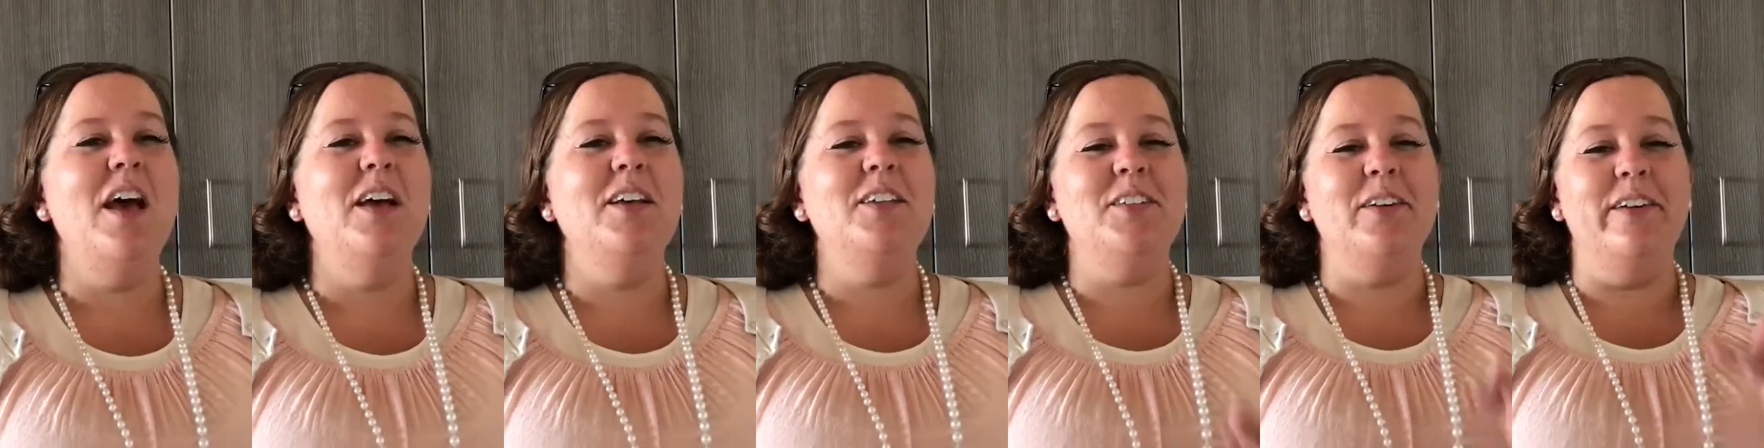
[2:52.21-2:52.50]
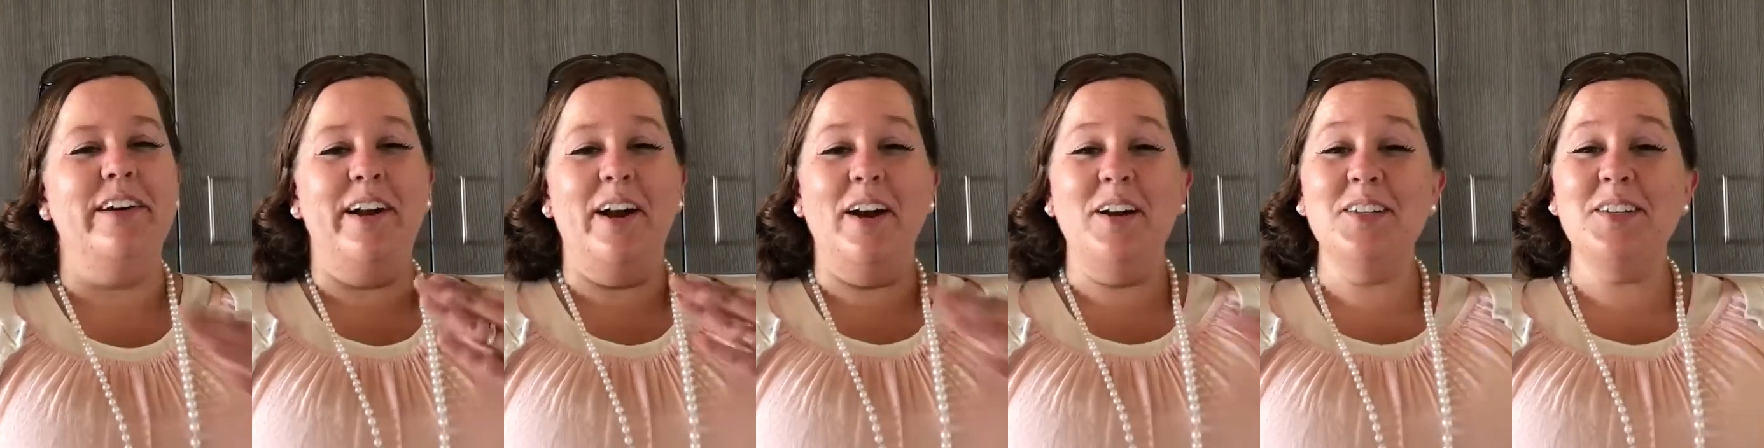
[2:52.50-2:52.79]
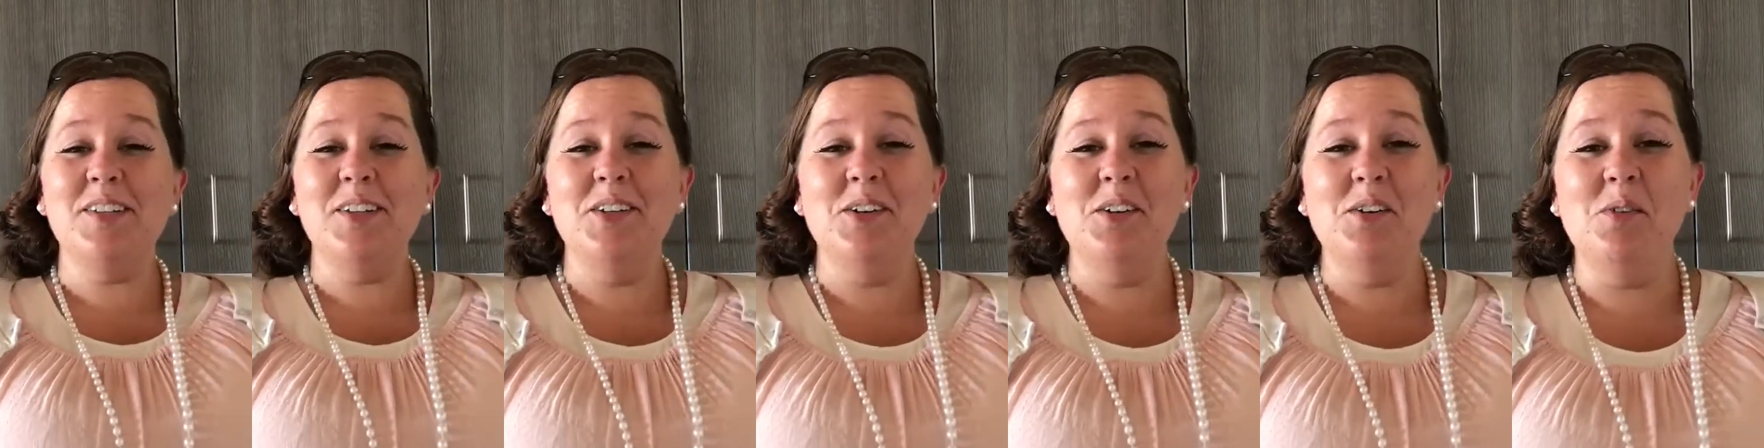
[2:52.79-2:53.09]
So at our
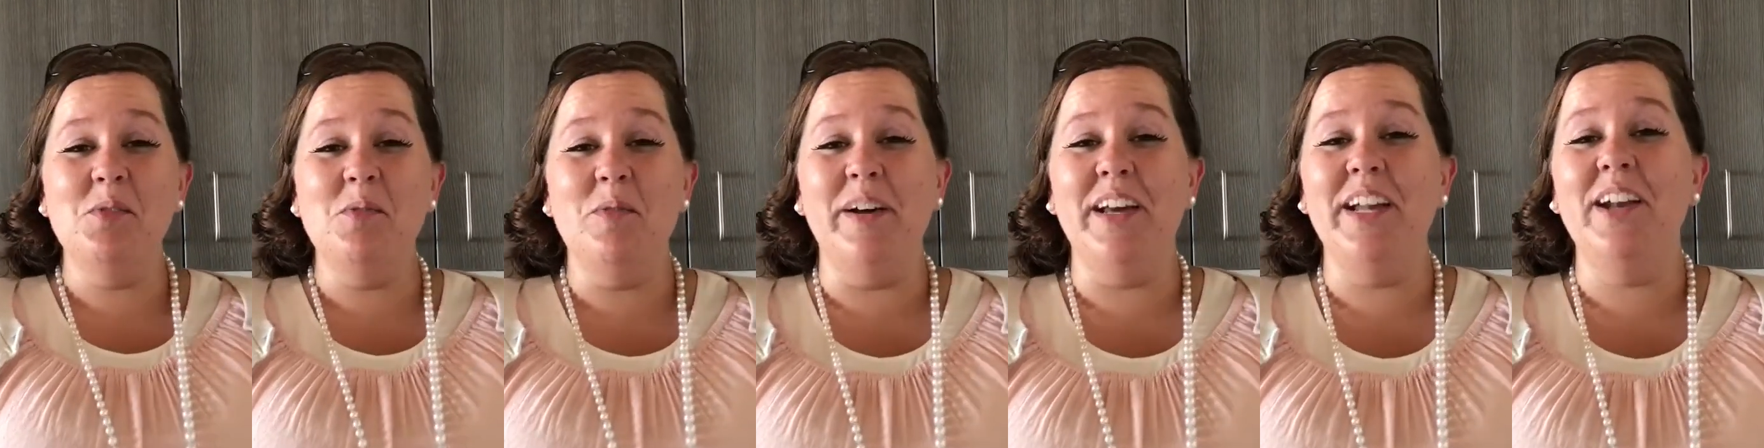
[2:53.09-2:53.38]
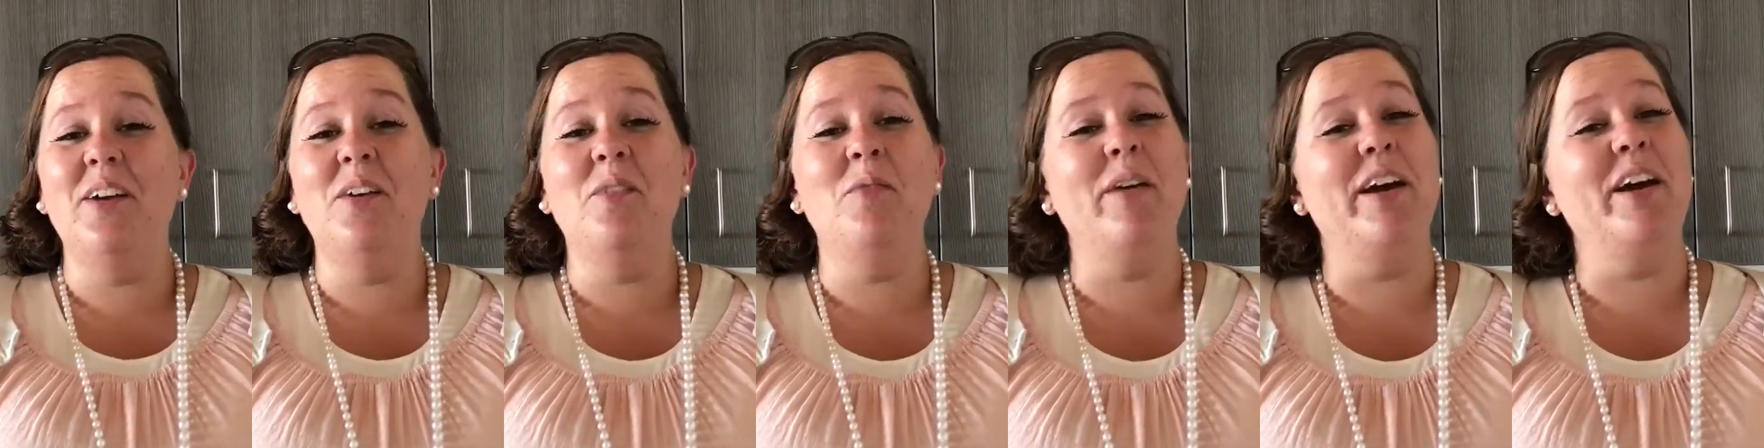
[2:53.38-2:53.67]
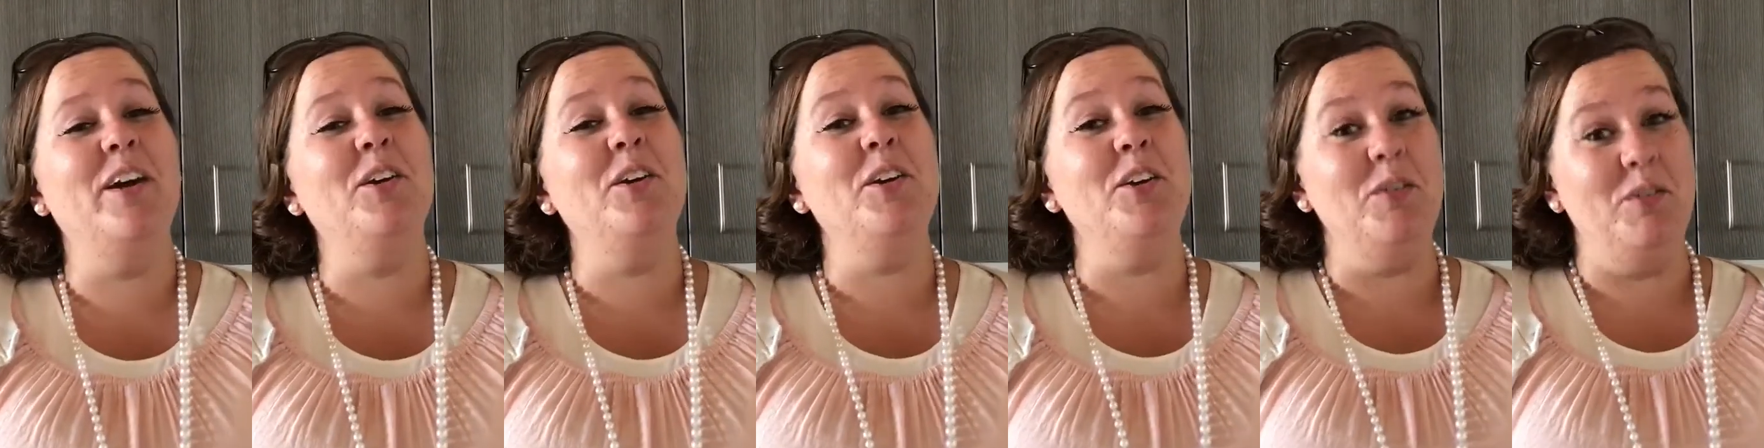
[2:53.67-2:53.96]
school, we don't
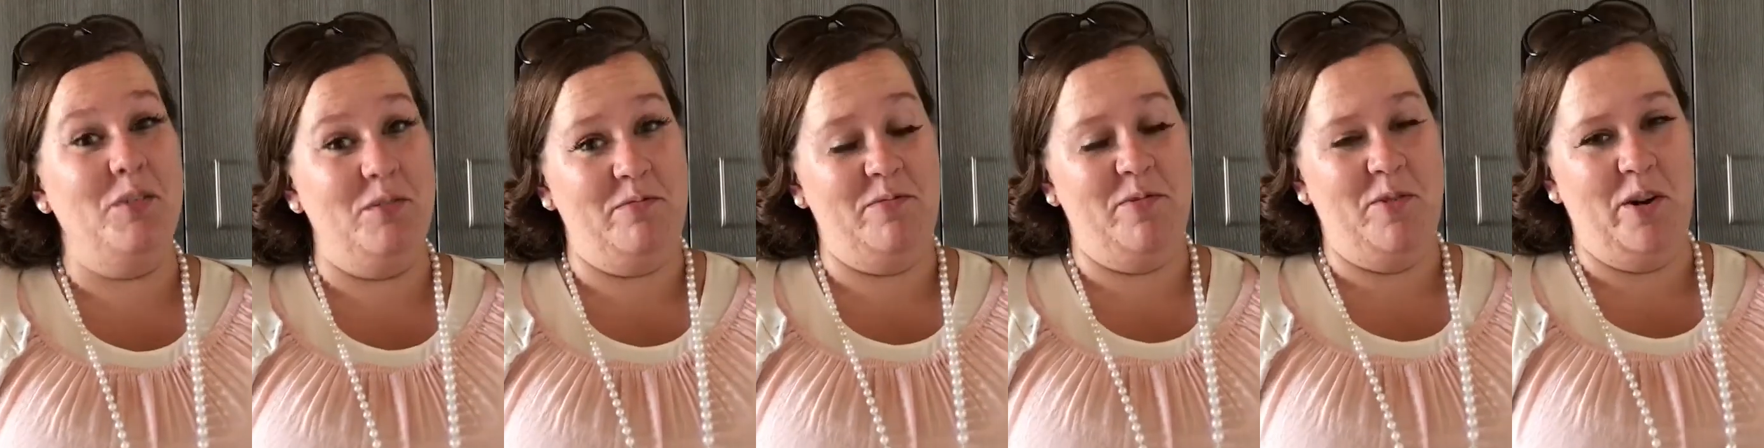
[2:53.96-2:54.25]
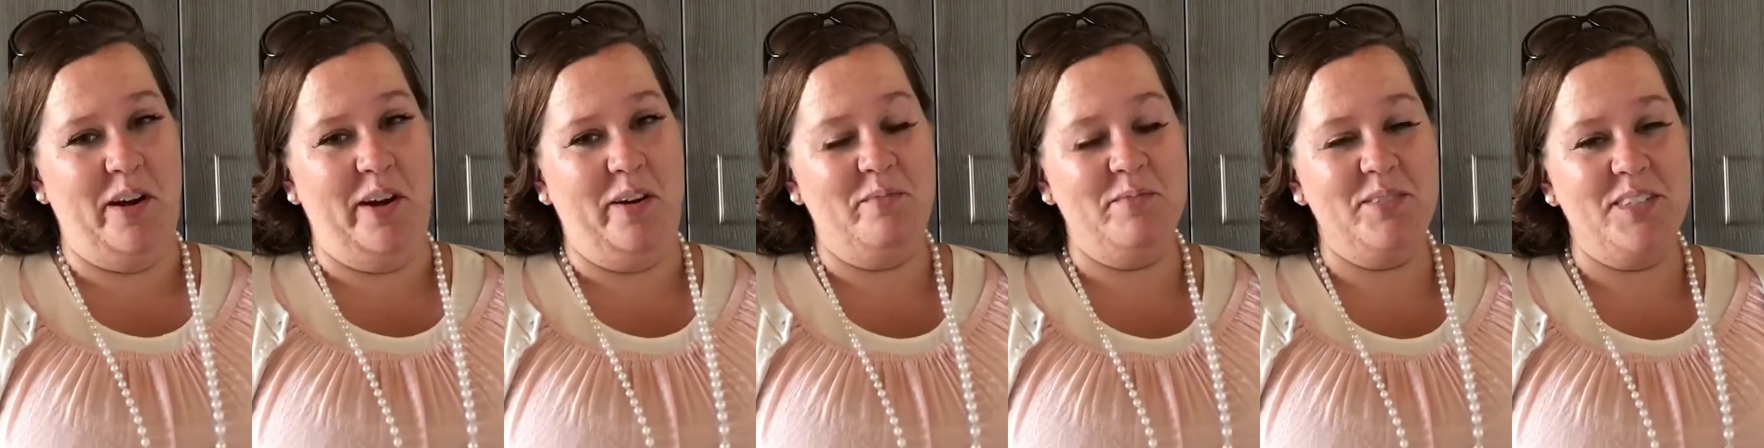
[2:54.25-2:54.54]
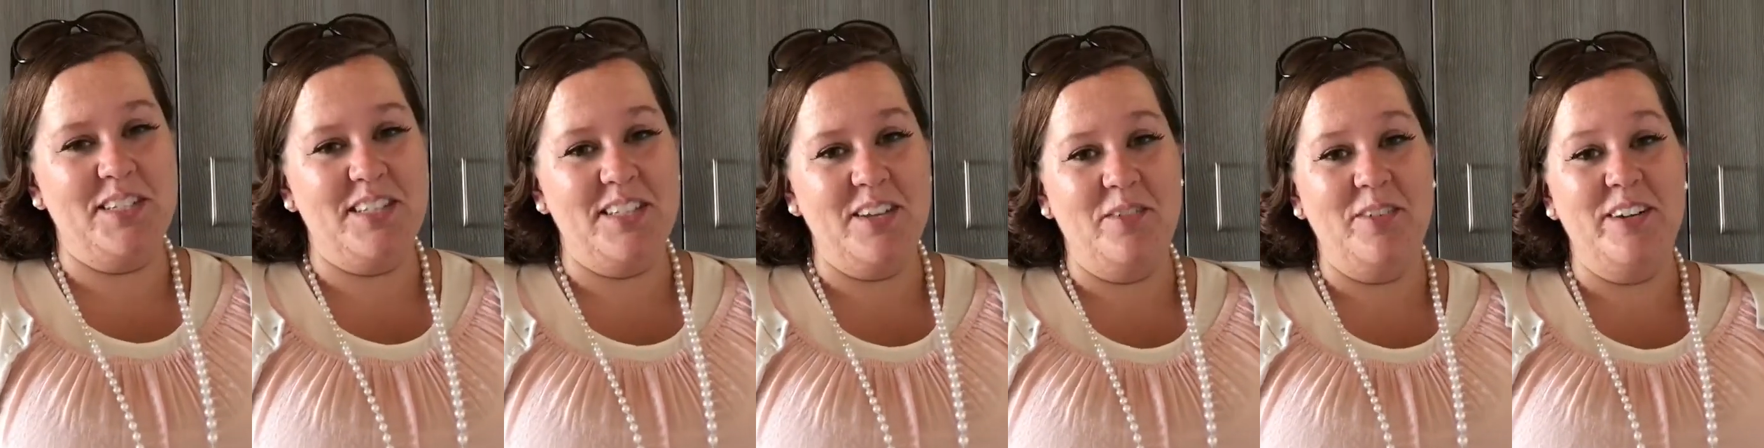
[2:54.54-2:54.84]
wear
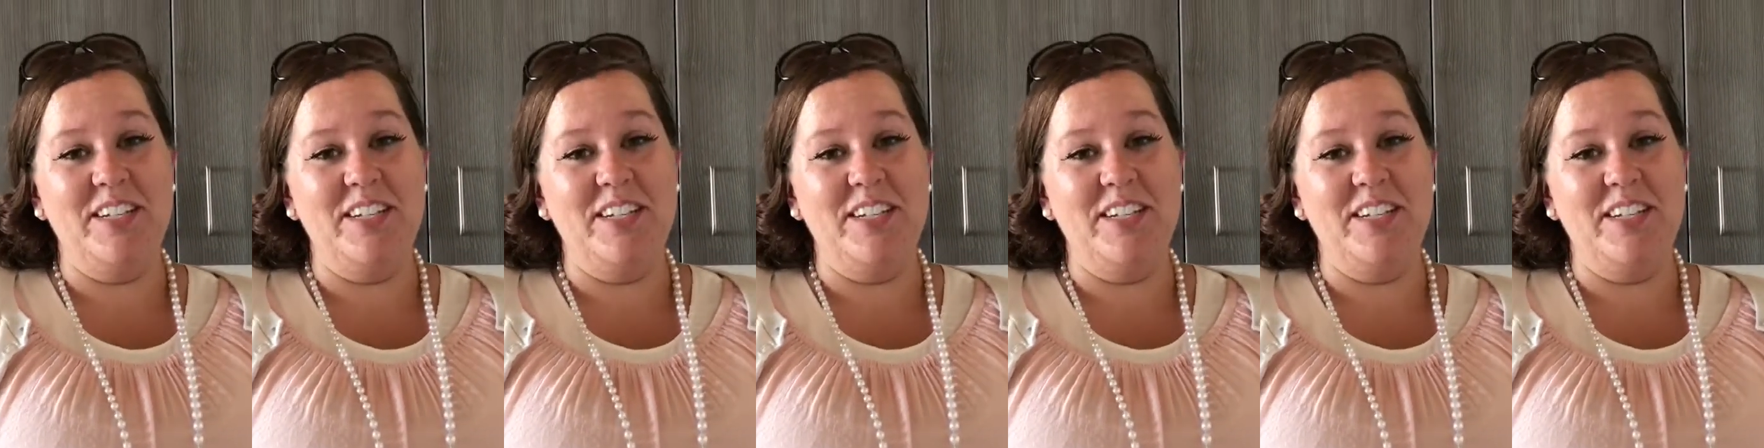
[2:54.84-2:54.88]
uniforms.